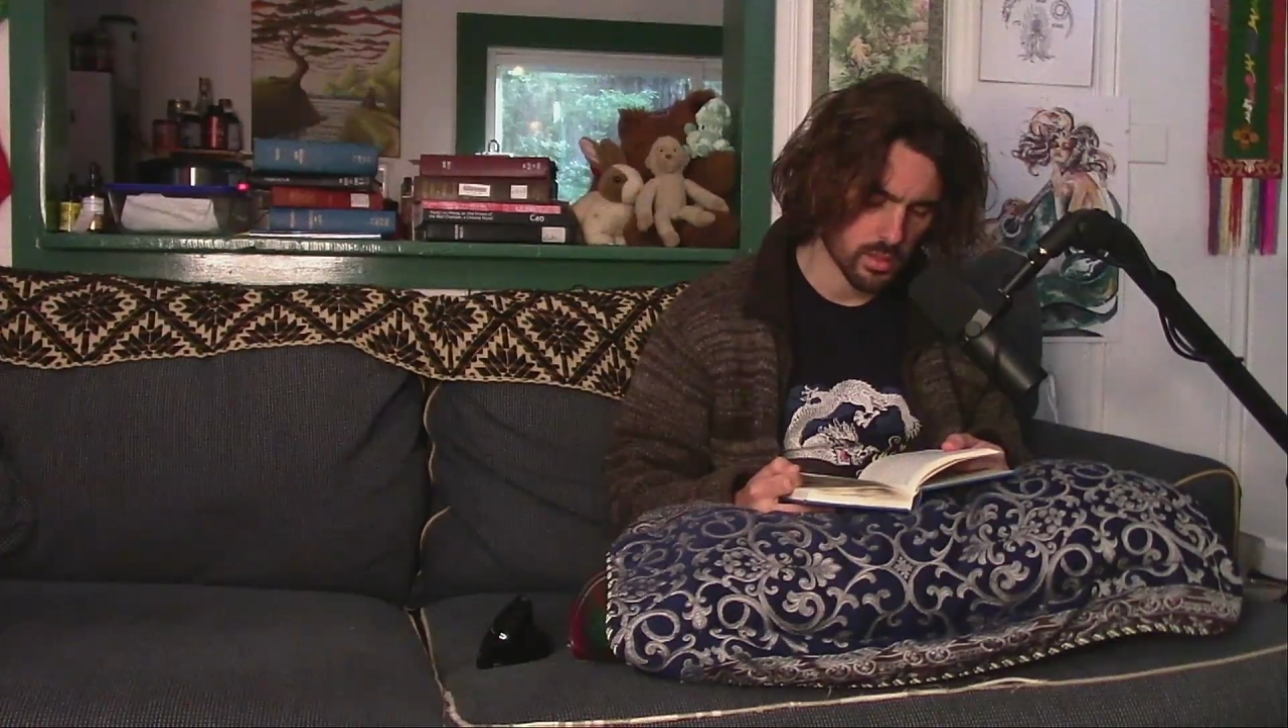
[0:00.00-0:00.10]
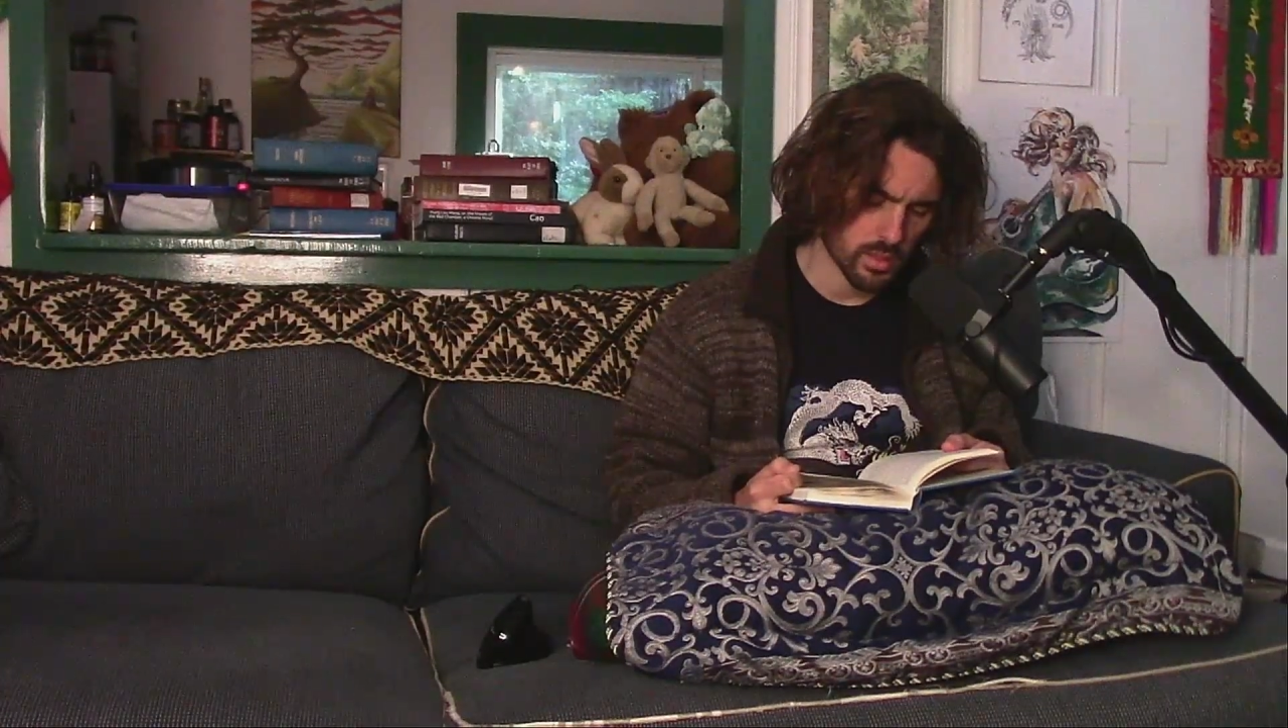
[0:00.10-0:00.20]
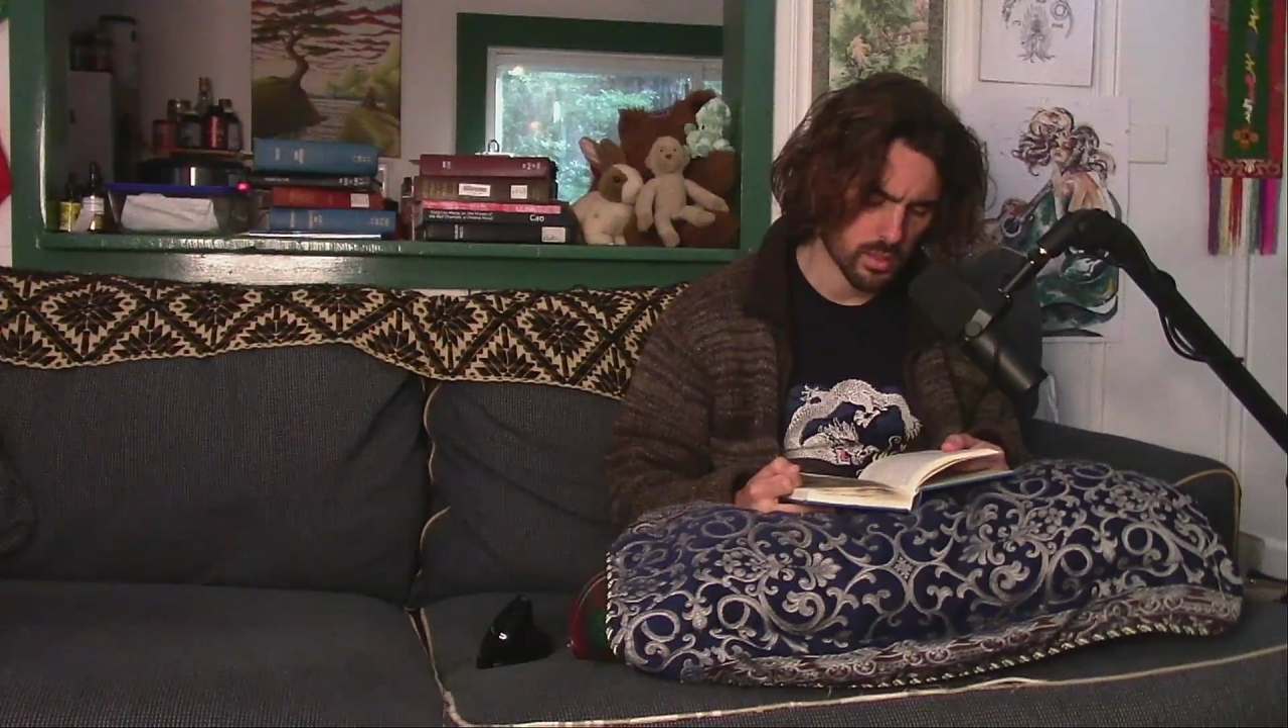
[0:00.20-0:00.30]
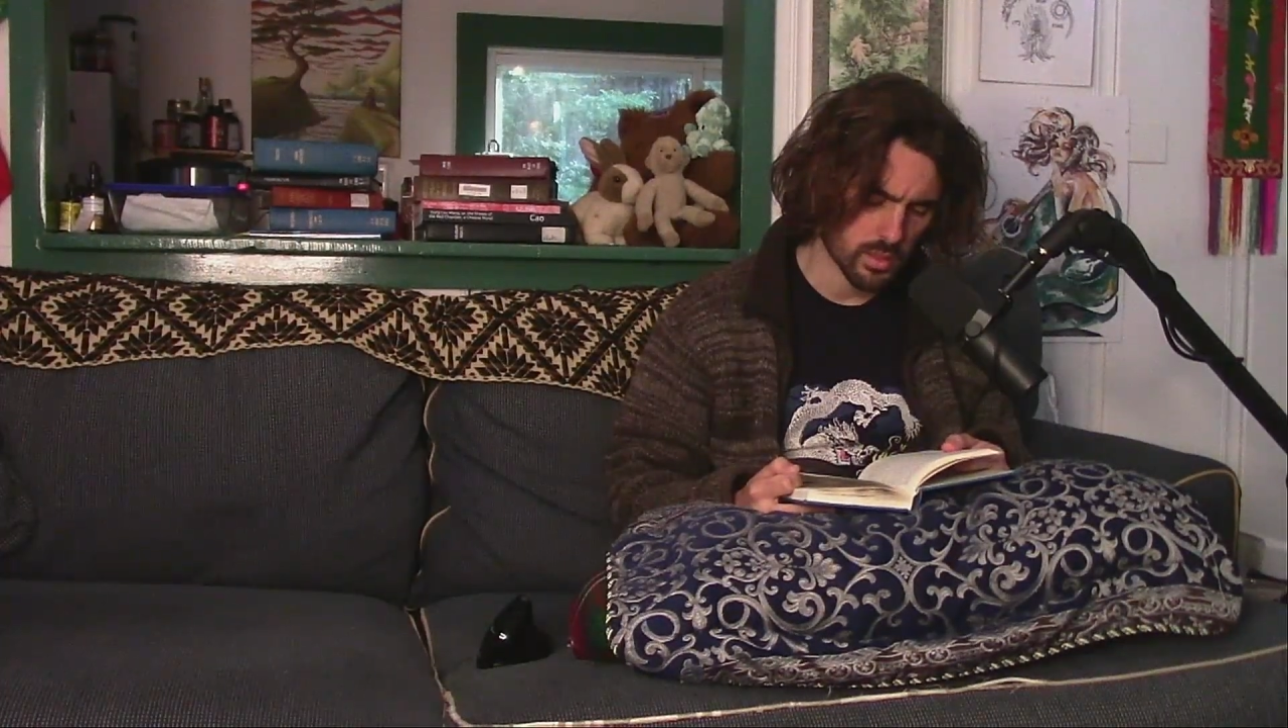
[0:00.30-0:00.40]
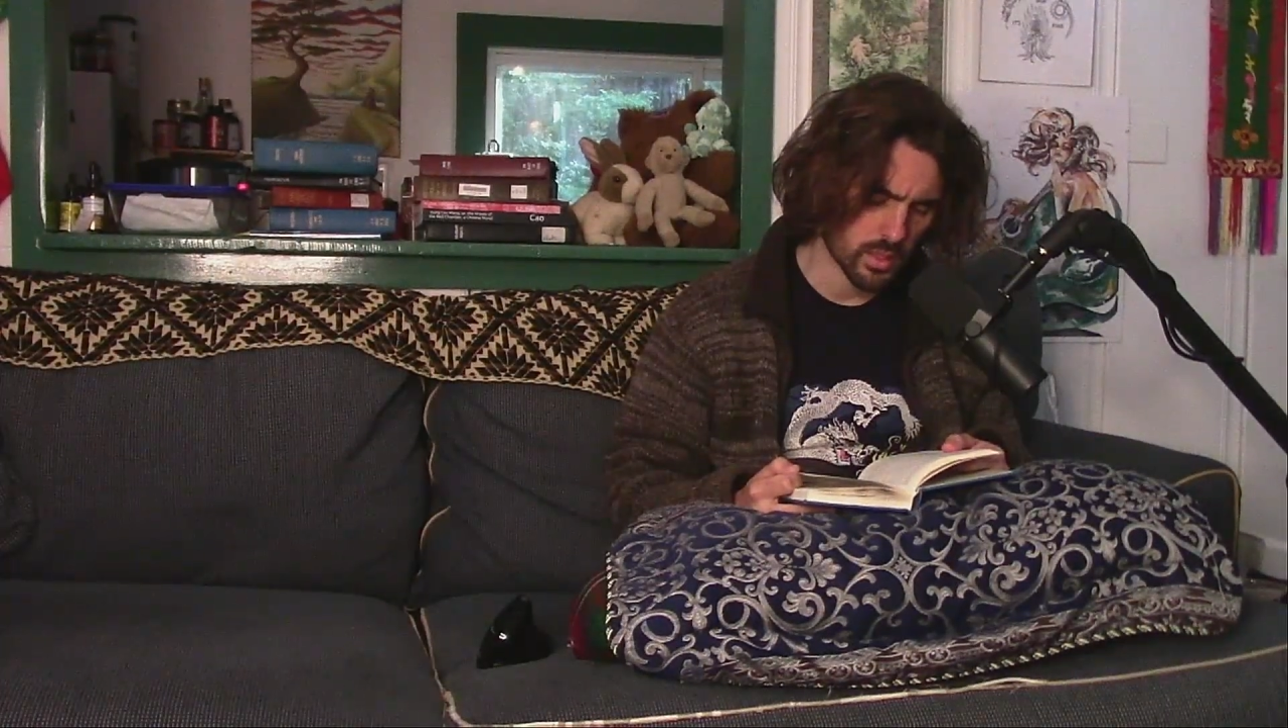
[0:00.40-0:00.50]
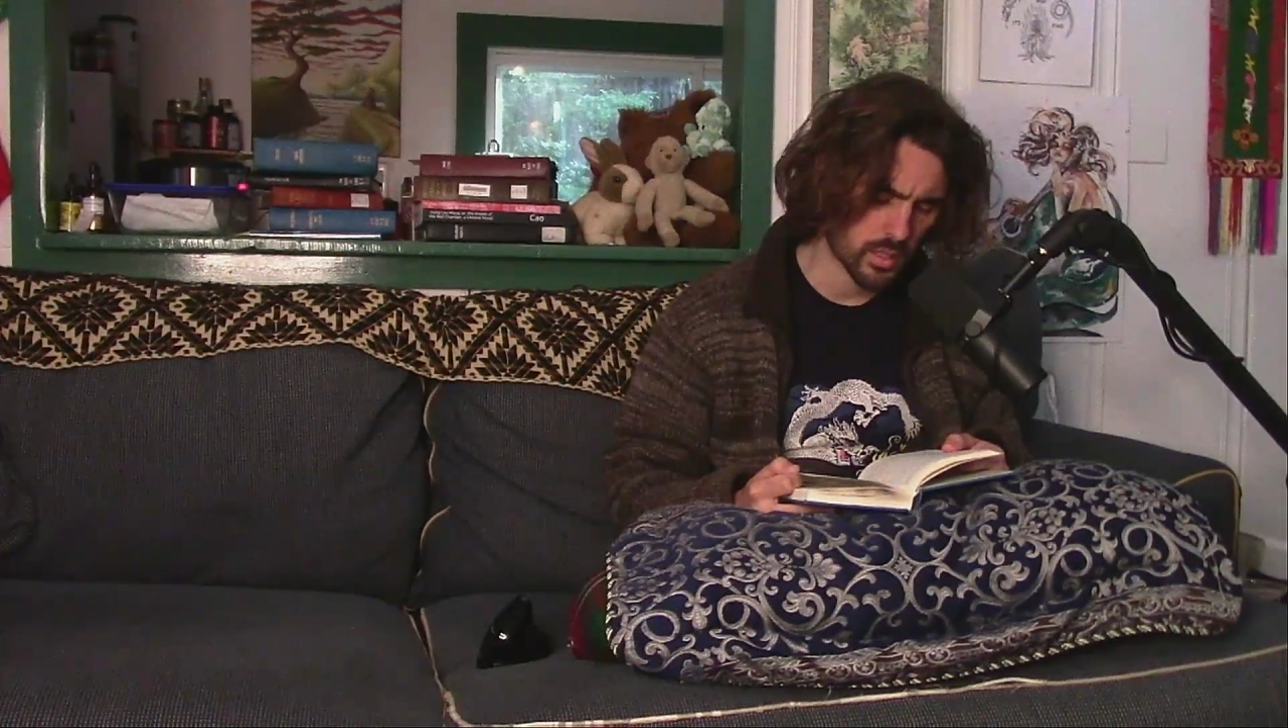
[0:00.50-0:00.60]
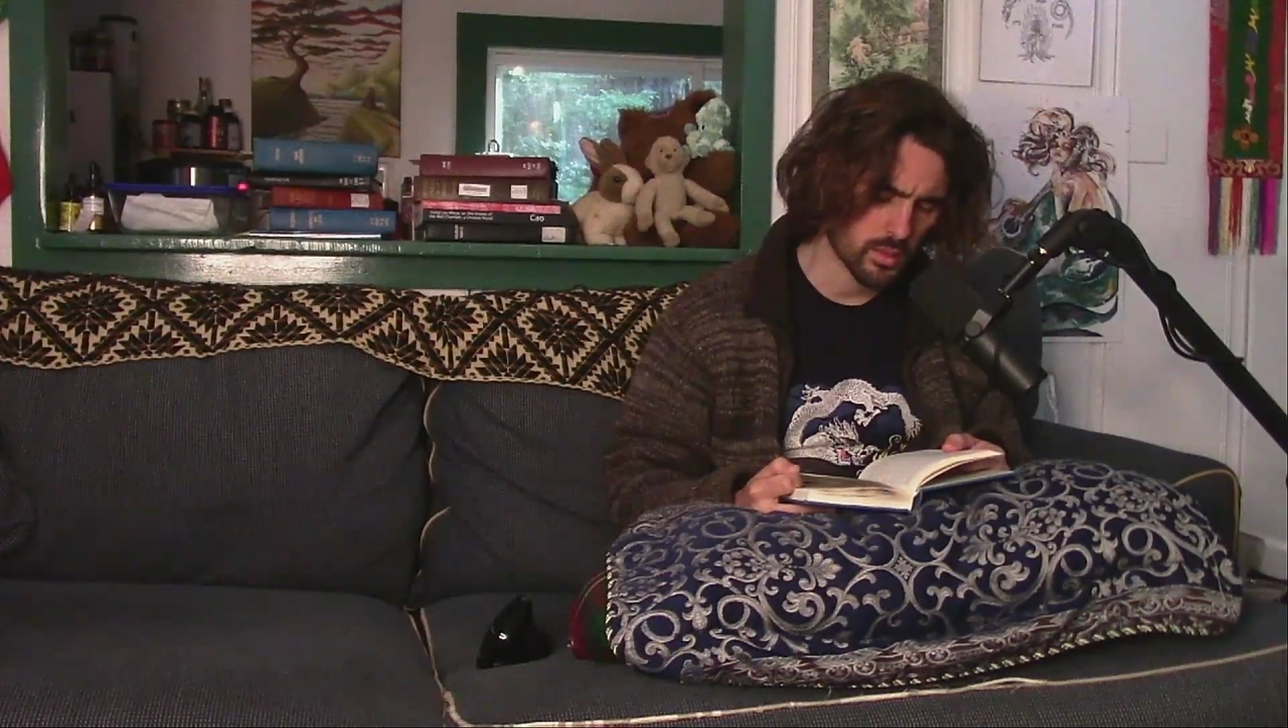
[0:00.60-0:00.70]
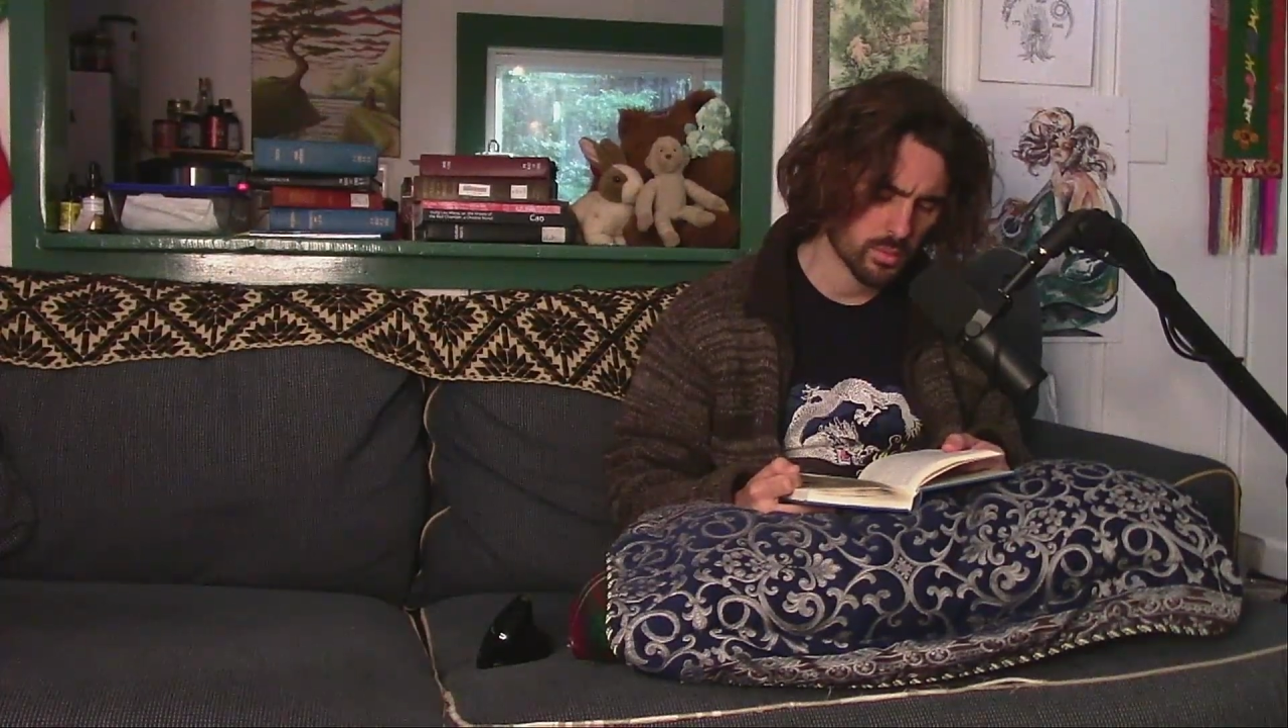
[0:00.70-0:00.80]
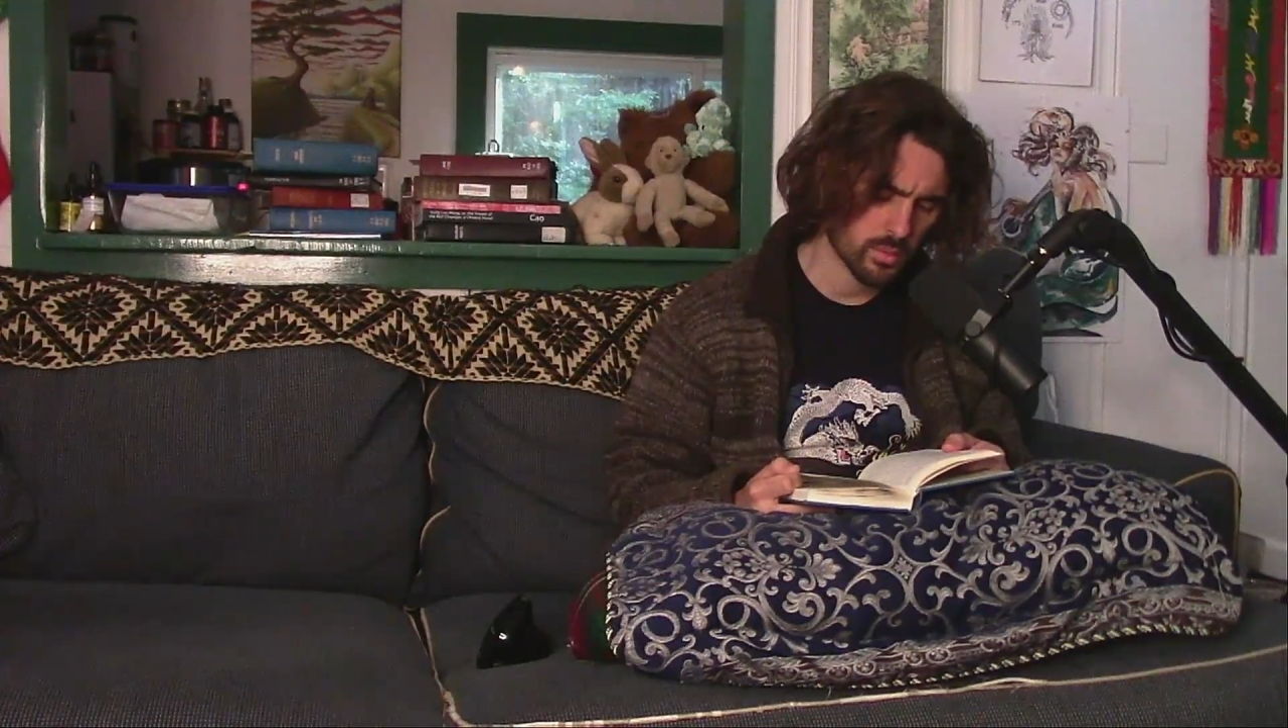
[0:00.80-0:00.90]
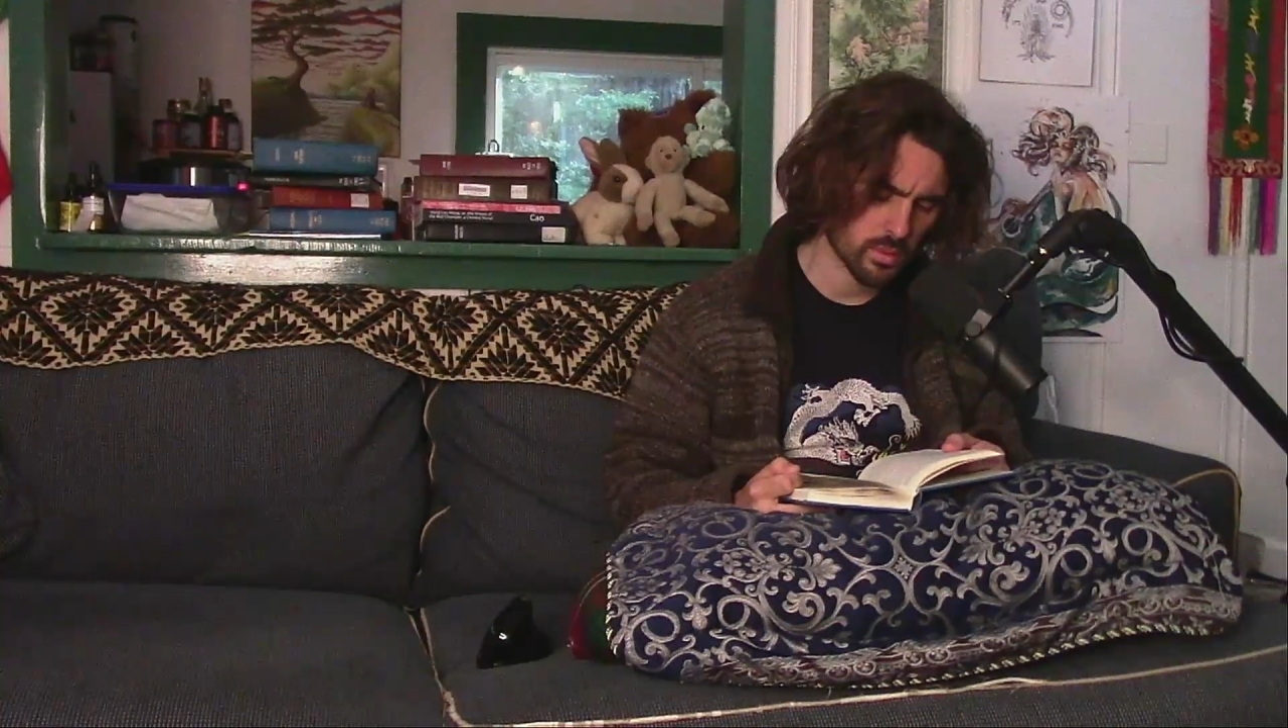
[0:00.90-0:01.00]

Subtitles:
Anne